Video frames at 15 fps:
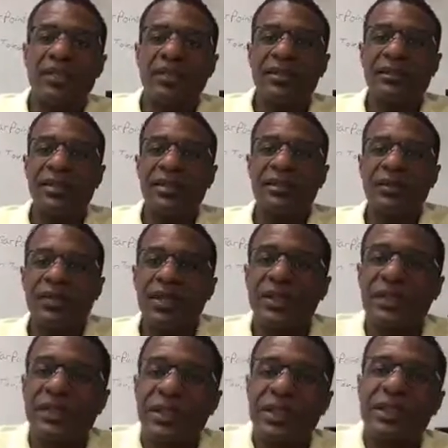This video is way
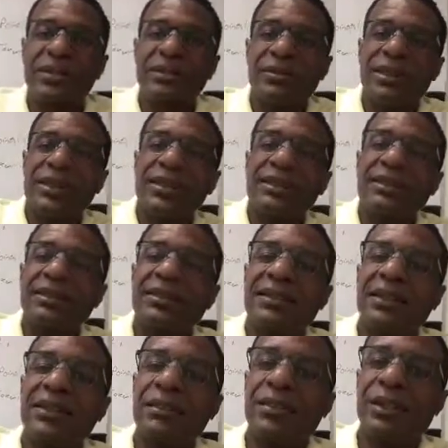too long, but
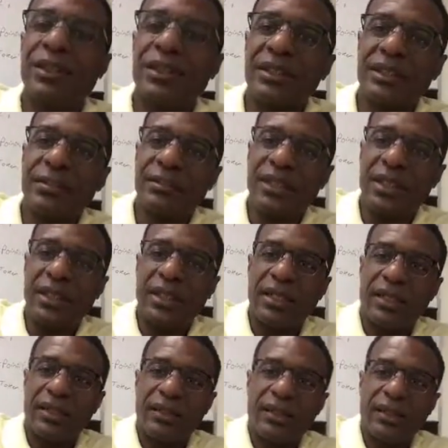I hope you learned
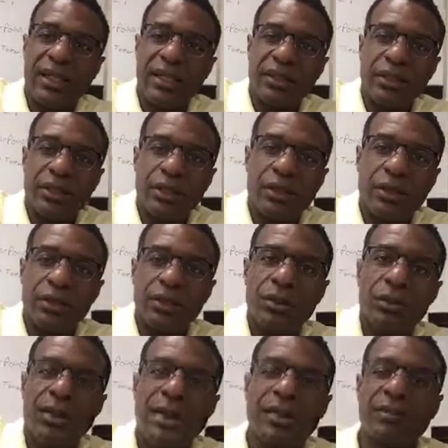something. Thank
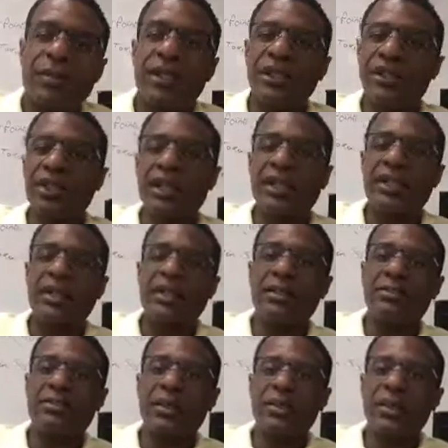you. And please check
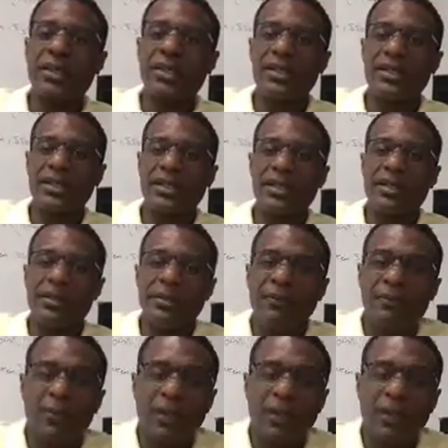out BYC.